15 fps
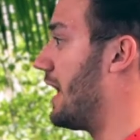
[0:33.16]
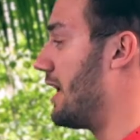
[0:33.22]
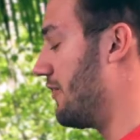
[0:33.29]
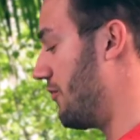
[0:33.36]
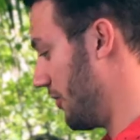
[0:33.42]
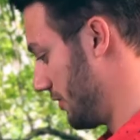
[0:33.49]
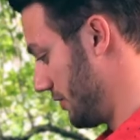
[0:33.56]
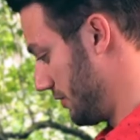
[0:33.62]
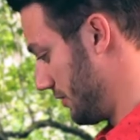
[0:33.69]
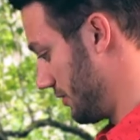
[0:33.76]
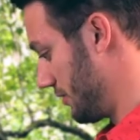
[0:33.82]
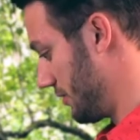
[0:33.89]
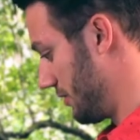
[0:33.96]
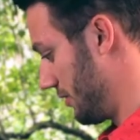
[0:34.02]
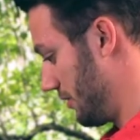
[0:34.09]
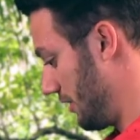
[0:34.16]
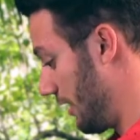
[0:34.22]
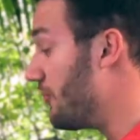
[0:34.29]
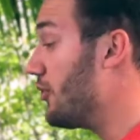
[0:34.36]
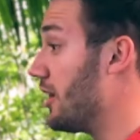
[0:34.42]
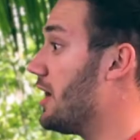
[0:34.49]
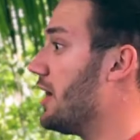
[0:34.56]
Dave,
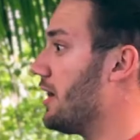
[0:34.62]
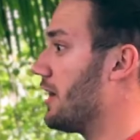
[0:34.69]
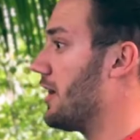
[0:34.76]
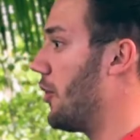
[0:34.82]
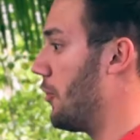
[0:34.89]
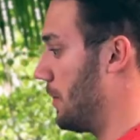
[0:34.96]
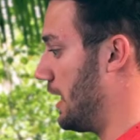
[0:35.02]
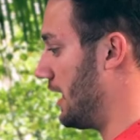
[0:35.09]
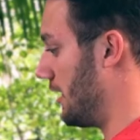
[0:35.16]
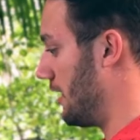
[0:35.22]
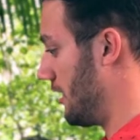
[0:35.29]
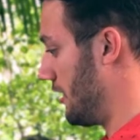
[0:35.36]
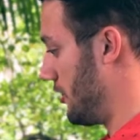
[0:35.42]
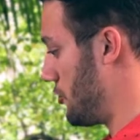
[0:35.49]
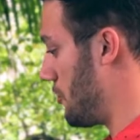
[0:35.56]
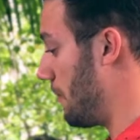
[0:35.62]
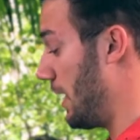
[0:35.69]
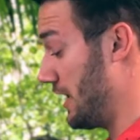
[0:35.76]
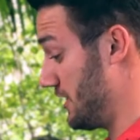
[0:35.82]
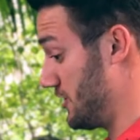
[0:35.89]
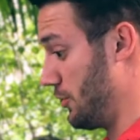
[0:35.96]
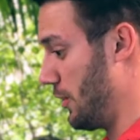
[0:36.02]
if you're here to kill me, you
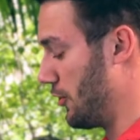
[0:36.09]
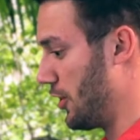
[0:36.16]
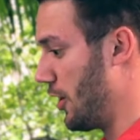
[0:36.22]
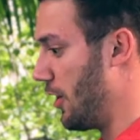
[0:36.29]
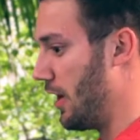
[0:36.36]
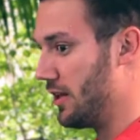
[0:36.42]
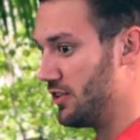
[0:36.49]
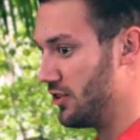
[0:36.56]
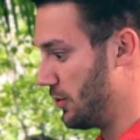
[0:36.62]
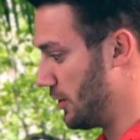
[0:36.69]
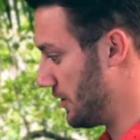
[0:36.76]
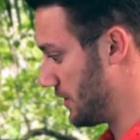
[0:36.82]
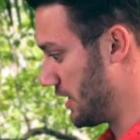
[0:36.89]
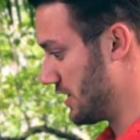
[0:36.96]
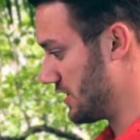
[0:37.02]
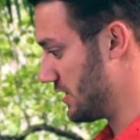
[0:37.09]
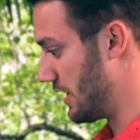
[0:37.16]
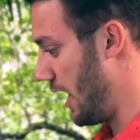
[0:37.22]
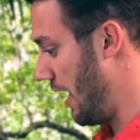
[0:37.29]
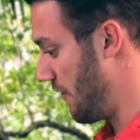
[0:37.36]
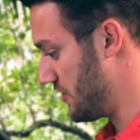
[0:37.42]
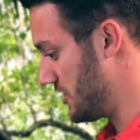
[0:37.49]
might as well go ahead and do it, because
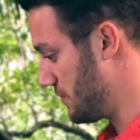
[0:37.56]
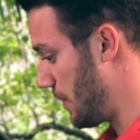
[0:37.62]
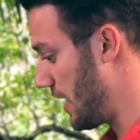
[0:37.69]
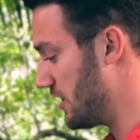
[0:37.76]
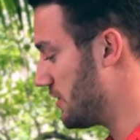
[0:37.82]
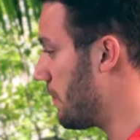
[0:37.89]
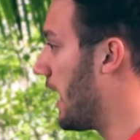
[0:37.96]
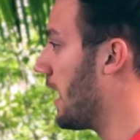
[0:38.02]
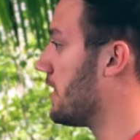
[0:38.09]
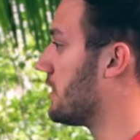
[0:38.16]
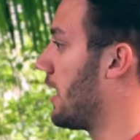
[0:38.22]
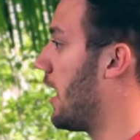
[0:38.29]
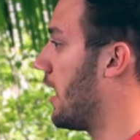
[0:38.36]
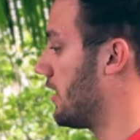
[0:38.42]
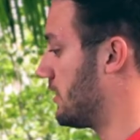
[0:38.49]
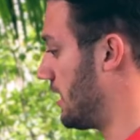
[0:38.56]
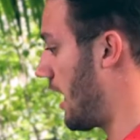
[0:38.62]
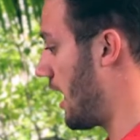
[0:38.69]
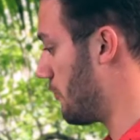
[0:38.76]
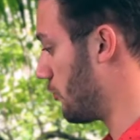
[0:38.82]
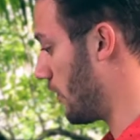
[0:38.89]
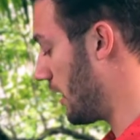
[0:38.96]
I've spent my entire time